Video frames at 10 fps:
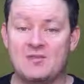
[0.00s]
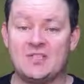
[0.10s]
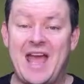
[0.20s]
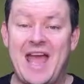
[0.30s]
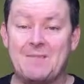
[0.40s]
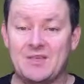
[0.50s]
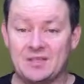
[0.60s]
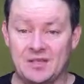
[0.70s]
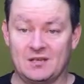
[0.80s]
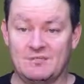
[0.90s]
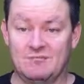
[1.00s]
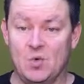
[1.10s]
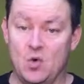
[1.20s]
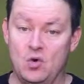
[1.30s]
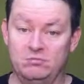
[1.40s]
out amateur
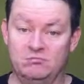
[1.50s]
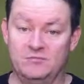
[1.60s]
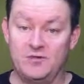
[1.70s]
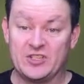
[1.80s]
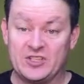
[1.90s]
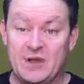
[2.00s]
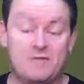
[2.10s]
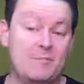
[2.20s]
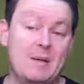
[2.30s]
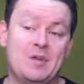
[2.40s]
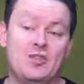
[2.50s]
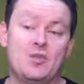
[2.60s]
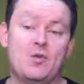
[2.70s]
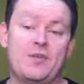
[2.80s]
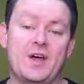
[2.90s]
more for a
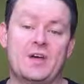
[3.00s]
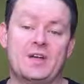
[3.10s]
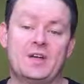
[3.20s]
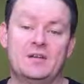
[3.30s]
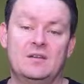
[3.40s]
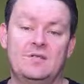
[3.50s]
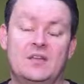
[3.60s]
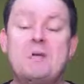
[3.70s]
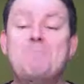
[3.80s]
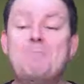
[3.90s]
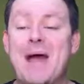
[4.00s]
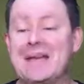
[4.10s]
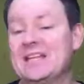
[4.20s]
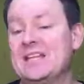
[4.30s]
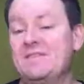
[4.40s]
self-published author than a
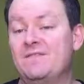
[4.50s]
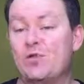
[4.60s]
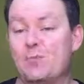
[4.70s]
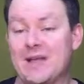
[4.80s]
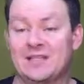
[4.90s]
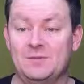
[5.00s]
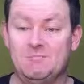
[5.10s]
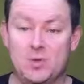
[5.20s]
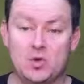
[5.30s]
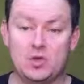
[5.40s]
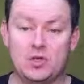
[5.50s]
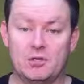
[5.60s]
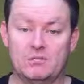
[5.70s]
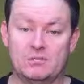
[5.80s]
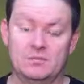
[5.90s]
badly formatted
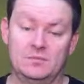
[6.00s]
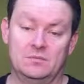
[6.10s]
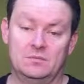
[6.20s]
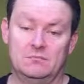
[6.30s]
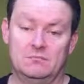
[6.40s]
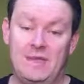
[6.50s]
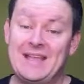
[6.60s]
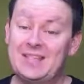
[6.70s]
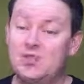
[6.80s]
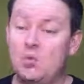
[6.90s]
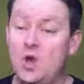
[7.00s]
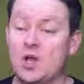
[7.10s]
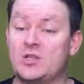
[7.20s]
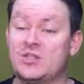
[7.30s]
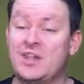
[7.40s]
book. At its
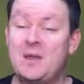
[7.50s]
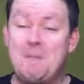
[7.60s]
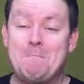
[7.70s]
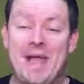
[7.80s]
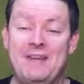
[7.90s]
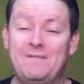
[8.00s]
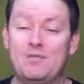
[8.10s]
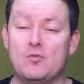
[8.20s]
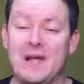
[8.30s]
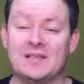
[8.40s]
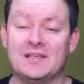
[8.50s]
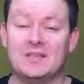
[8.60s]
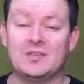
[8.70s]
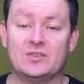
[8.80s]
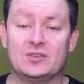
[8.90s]
worst, bad
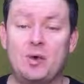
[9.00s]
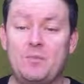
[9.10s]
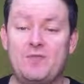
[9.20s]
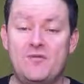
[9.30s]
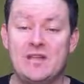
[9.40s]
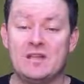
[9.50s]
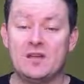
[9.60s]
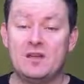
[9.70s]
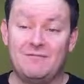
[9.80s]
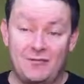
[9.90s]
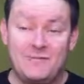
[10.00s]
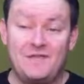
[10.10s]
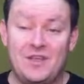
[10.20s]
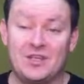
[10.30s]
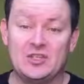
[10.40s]
formatting can stop the reader
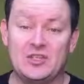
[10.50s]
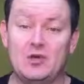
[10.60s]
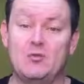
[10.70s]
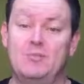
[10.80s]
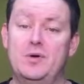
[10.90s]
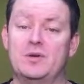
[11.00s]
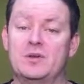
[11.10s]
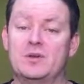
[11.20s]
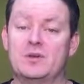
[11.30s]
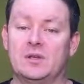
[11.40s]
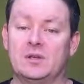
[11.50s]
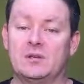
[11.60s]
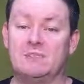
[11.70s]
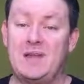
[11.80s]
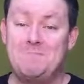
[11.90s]
from finishing your book,
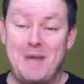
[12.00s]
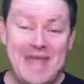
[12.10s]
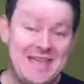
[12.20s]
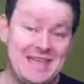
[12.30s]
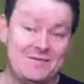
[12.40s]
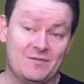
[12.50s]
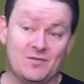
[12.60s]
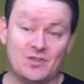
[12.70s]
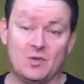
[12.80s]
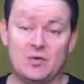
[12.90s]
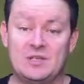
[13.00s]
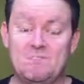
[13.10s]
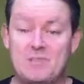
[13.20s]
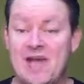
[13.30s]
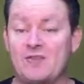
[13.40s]
and may even result
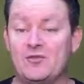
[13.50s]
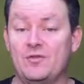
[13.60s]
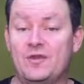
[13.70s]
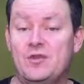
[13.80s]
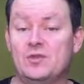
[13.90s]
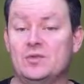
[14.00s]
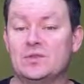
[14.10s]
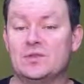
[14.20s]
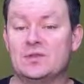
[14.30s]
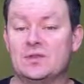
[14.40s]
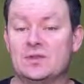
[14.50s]
in bad reviews.